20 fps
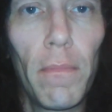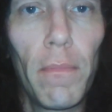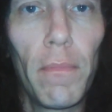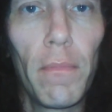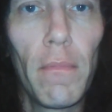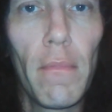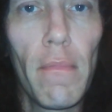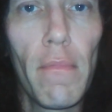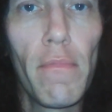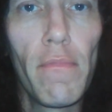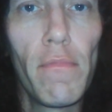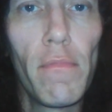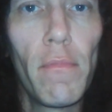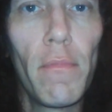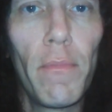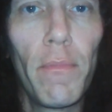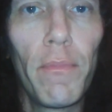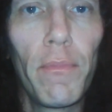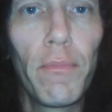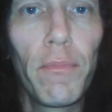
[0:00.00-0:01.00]

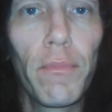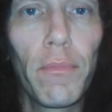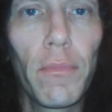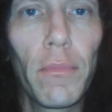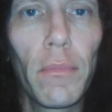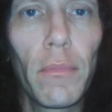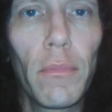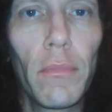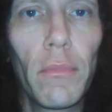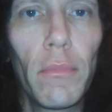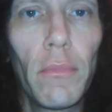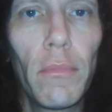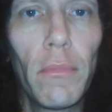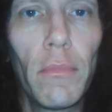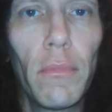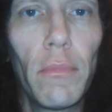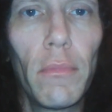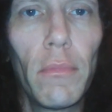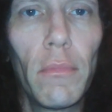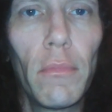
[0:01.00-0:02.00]

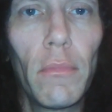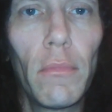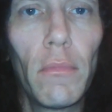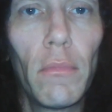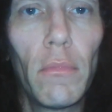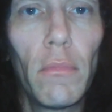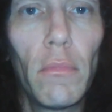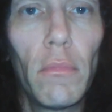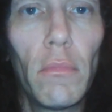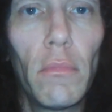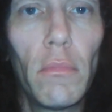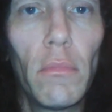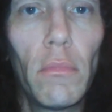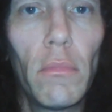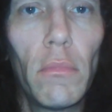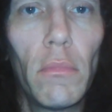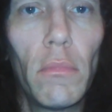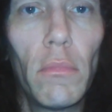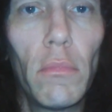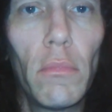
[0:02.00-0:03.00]

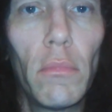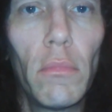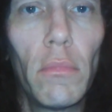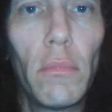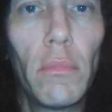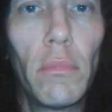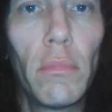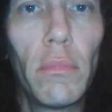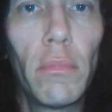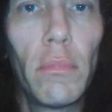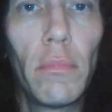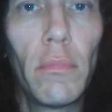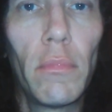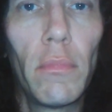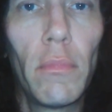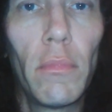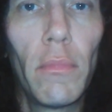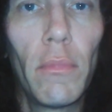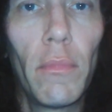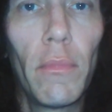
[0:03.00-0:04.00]

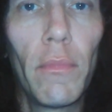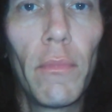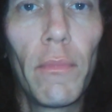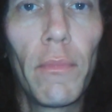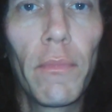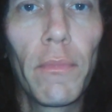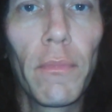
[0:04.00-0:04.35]
[no speech]